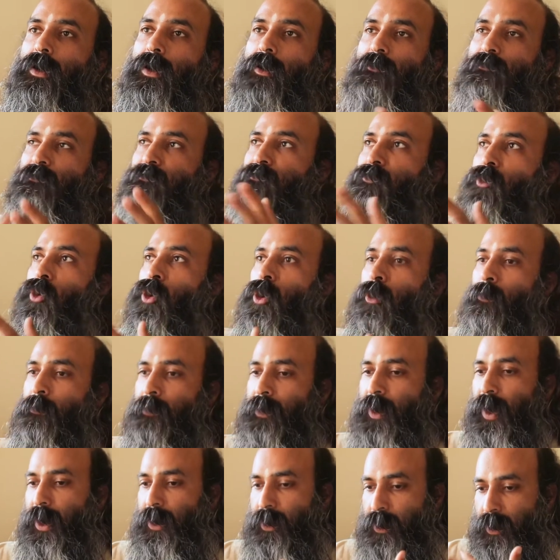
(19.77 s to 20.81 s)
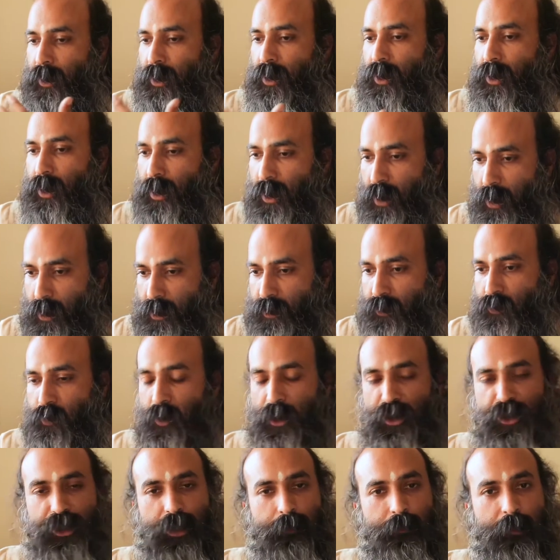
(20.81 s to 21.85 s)
a form that he is
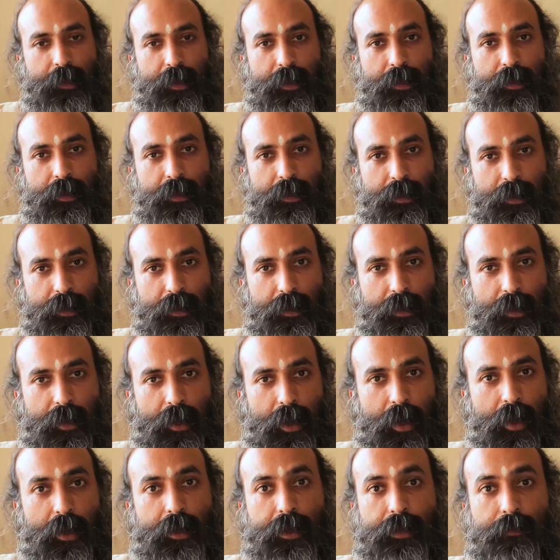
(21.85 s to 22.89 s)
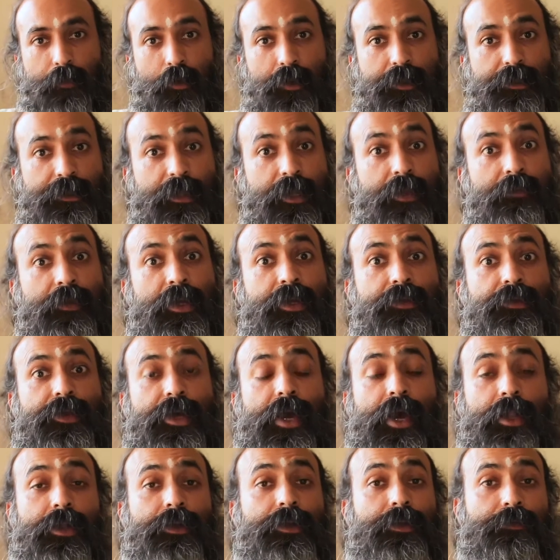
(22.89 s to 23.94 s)
worshipping. Kali was living
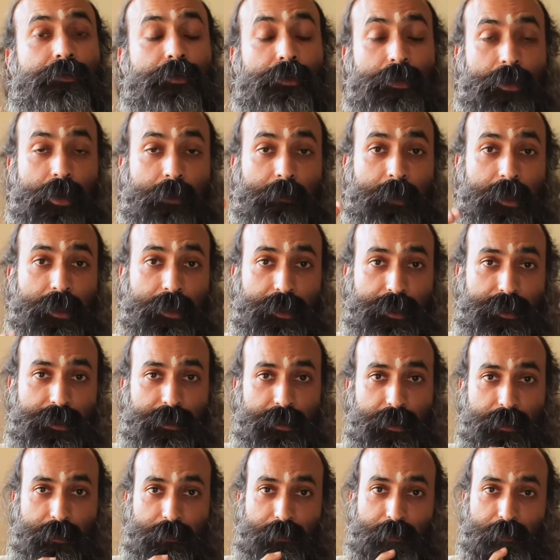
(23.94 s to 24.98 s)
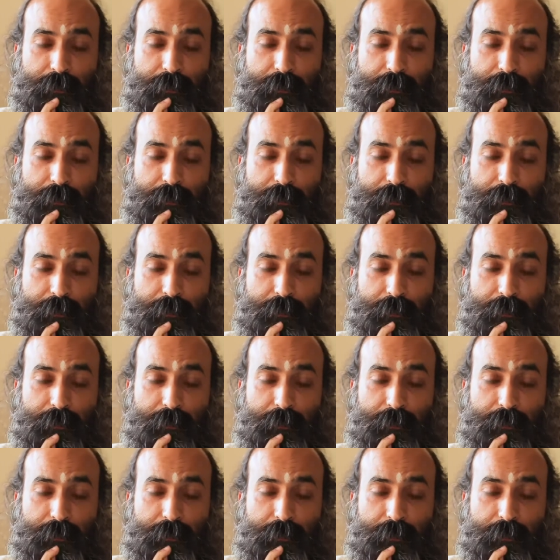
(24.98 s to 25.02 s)
reality for Ramakrishna.